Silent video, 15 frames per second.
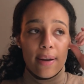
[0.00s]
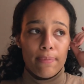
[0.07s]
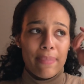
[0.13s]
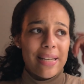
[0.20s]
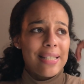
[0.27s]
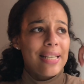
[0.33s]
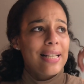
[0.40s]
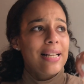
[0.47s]

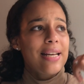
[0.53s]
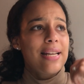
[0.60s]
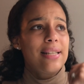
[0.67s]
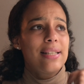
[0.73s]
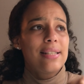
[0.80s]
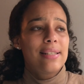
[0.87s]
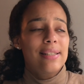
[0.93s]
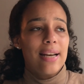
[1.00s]
basically in
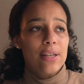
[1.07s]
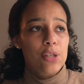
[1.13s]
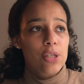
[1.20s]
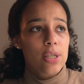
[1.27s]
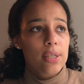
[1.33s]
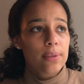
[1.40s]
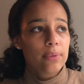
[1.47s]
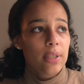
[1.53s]
this
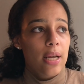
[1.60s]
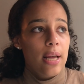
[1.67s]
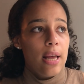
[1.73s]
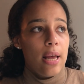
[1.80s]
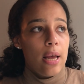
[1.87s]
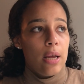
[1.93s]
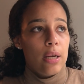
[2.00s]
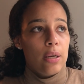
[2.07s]
section,
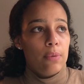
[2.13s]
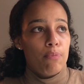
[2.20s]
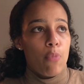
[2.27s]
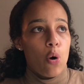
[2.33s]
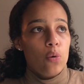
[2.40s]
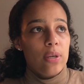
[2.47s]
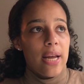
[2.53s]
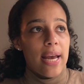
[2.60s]

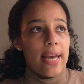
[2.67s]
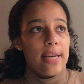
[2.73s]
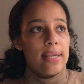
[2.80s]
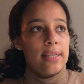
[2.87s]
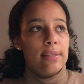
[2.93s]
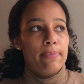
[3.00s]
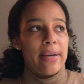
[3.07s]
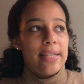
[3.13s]
MONAT
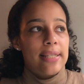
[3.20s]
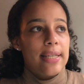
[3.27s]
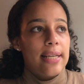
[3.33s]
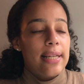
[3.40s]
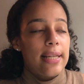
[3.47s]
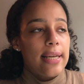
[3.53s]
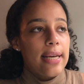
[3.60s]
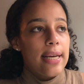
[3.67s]
is
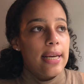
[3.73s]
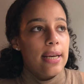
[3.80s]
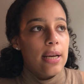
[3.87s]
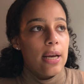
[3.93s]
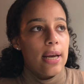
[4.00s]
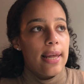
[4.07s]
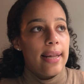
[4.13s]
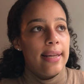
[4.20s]

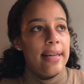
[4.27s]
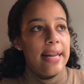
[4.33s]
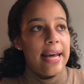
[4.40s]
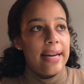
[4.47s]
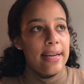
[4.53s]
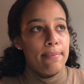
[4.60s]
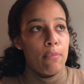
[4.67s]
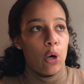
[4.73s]
basically
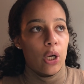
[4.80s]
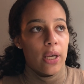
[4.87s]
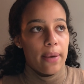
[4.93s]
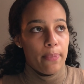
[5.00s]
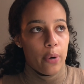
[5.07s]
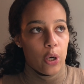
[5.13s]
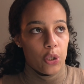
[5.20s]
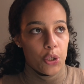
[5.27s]
letting
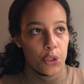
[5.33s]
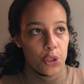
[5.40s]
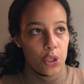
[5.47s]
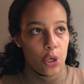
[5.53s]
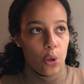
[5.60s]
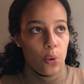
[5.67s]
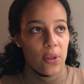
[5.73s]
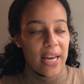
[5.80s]
market partners
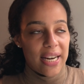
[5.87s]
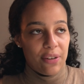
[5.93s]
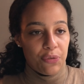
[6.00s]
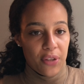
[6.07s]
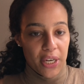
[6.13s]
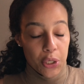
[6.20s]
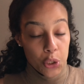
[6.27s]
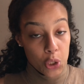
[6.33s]
know that
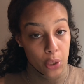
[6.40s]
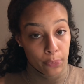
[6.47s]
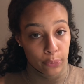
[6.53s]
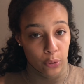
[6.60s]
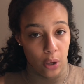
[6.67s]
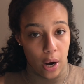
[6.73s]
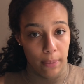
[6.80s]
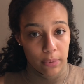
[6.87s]
if there's a
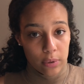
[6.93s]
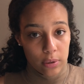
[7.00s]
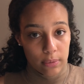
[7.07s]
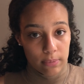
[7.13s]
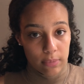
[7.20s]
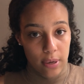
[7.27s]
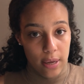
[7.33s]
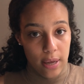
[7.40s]

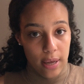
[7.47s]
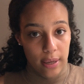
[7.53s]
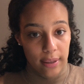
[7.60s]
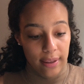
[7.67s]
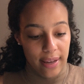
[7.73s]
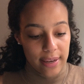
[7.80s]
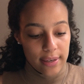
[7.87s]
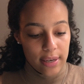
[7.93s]
problem,
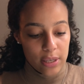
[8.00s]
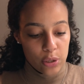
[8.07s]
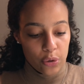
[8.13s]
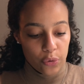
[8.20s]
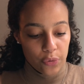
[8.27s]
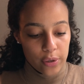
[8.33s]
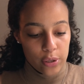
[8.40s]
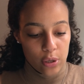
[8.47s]
they need
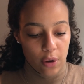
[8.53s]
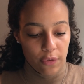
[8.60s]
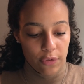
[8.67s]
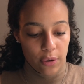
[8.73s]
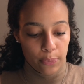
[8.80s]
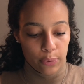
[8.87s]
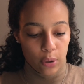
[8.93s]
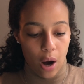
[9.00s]
to resolve
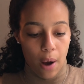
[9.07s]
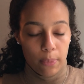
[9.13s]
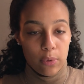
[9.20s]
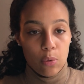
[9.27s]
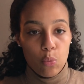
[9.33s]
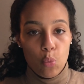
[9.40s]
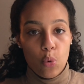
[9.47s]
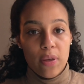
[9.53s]
the
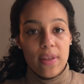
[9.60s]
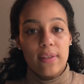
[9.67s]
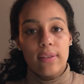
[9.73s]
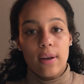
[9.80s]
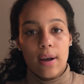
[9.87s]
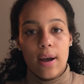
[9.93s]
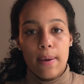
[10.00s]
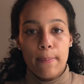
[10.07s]
problem within
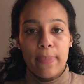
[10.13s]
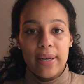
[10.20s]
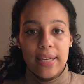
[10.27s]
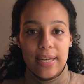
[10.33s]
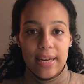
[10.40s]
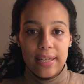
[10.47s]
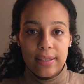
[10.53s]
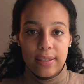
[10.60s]
the
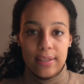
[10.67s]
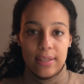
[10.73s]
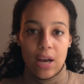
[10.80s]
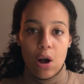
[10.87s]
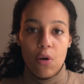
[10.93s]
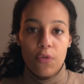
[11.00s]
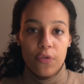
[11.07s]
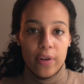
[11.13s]
company
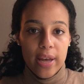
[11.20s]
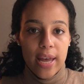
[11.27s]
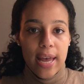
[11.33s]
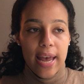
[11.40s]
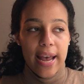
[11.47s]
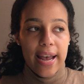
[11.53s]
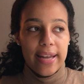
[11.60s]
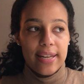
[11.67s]
itself
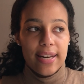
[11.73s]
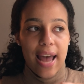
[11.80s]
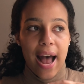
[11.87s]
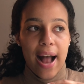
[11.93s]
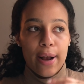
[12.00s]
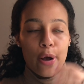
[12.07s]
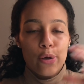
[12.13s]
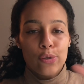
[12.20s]
and
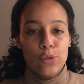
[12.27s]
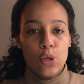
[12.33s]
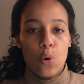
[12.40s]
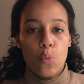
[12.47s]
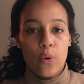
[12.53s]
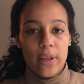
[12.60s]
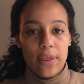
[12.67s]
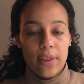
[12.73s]
not
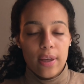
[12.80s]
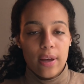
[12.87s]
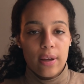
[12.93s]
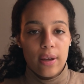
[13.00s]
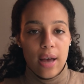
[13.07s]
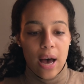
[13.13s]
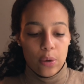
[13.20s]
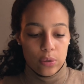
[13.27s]
consult with
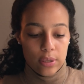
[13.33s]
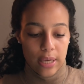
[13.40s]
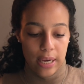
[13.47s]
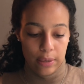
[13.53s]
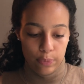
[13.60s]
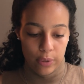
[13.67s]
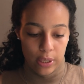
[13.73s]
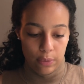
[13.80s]

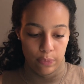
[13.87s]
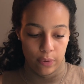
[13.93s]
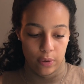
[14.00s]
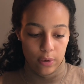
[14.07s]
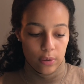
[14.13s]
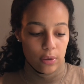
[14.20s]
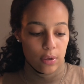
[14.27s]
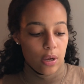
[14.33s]
outside
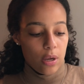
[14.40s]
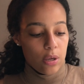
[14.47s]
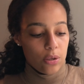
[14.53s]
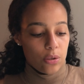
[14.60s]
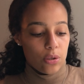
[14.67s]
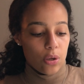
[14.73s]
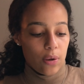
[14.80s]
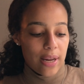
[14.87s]
people.
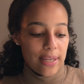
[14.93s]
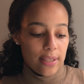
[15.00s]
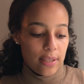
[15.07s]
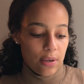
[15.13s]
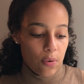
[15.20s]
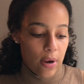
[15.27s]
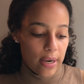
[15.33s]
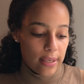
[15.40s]
So let's
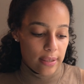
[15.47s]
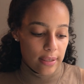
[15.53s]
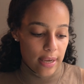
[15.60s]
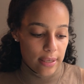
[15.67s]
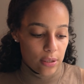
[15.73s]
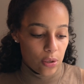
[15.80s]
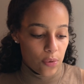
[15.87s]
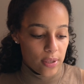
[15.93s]
see what it
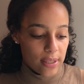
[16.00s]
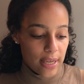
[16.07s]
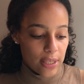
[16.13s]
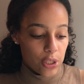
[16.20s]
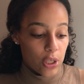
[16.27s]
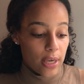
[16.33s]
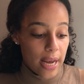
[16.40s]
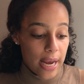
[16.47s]
says. So in
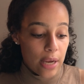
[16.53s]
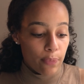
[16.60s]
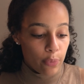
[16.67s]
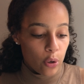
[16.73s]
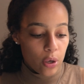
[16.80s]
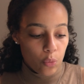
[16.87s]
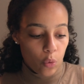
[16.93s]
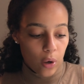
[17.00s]
section
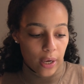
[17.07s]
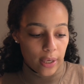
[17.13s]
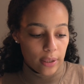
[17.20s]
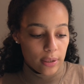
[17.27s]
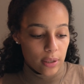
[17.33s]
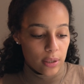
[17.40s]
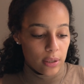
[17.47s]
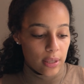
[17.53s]

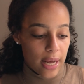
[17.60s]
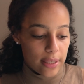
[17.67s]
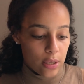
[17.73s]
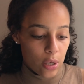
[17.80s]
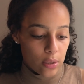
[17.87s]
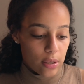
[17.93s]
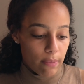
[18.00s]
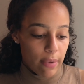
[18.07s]
8.1, that
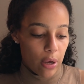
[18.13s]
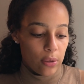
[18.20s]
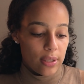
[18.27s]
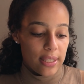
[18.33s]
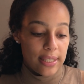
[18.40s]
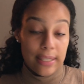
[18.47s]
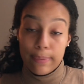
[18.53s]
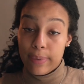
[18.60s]
talks about
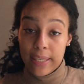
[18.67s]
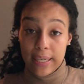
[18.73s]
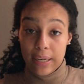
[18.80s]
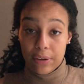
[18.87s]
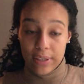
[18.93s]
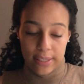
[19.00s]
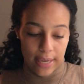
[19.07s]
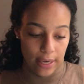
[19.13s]

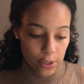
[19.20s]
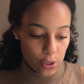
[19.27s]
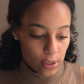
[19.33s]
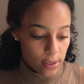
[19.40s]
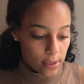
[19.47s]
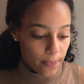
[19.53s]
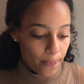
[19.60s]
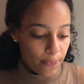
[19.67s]
disciplinary
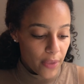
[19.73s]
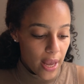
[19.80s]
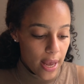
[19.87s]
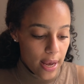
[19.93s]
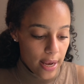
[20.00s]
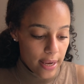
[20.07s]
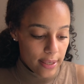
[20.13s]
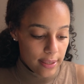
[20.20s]
sanctions,
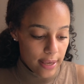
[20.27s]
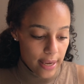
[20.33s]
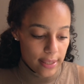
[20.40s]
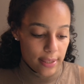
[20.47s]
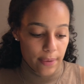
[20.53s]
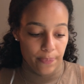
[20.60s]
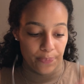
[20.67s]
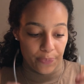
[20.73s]
it says